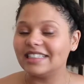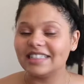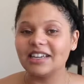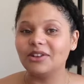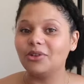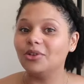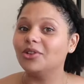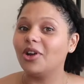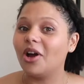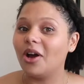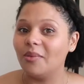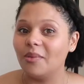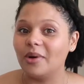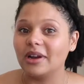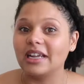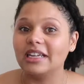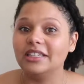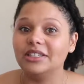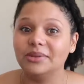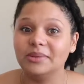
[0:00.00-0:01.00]
of settled on what
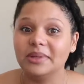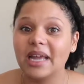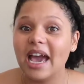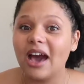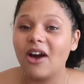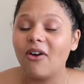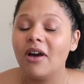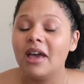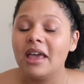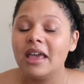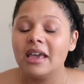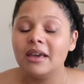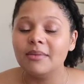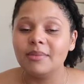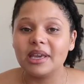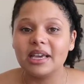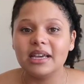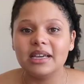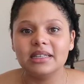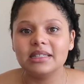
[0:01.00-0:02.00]
I do now
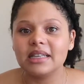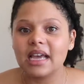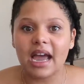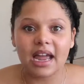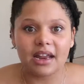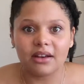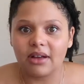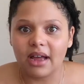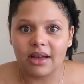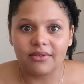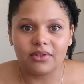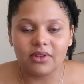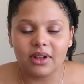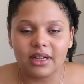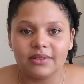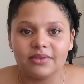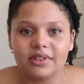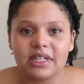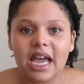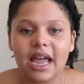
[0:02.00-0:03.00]
because I don't have a
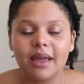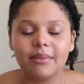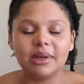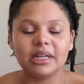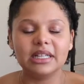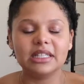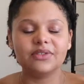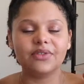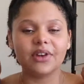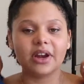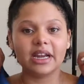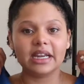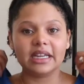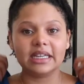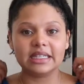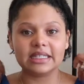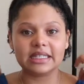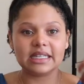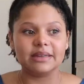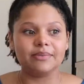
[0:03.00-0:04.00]
lot of time and it's very
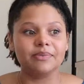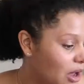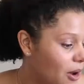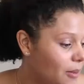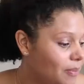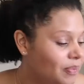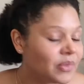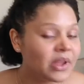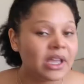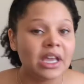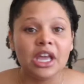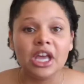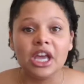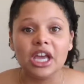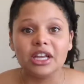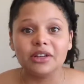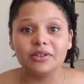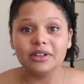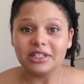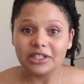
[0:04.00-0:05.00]
easy. So
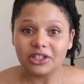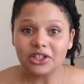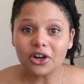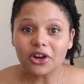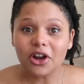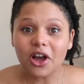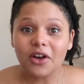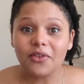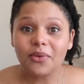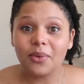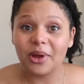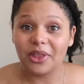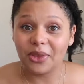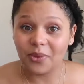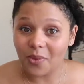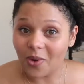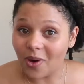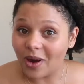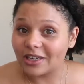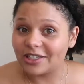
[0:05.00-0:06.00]
let's start off with
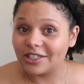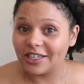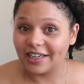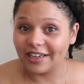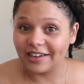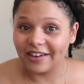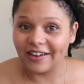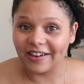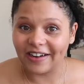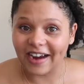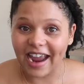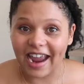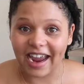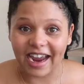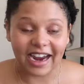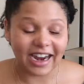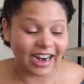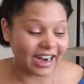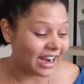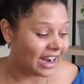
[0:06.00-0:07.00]
washing your
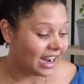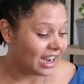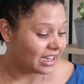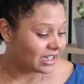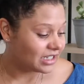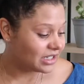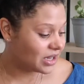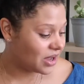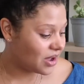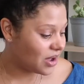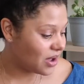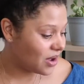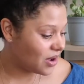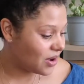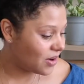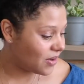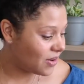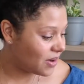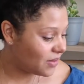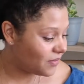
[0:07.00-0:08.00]
hair.
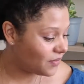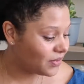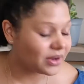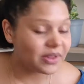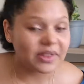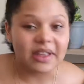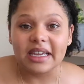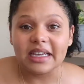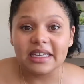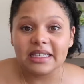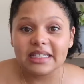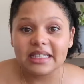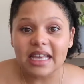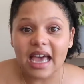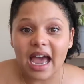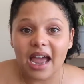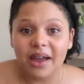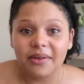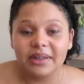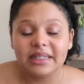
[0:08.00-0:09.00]
So for this,
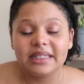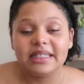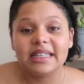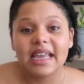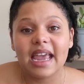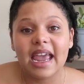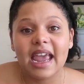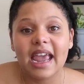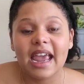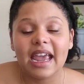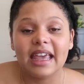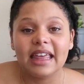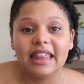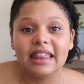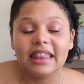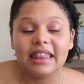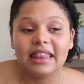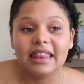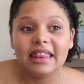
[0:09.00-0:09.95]
I would say